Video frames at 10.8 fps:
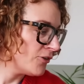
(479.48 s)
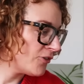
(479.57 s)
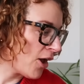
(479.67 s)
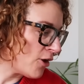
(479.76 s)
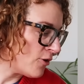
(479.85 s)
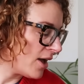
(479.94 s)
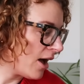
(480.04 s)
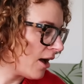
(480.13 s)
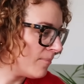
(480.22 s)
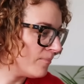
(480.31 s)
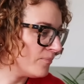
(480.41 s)
So,
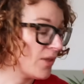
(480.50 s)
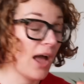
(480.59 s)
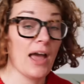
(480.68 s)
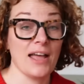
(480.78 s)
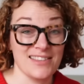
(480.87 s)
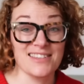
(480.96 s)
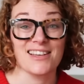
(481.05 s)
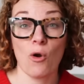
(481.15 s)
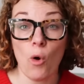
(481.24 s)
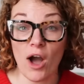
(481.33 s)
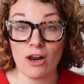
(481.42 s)
and
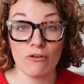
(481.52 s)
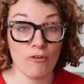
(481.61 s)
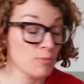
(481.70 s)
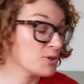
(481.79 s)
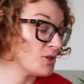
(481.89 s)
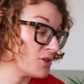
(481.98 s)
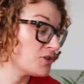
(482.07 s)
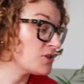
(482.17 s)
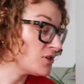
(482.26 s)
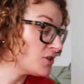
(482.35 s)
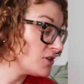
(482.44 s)
quite a lot of options.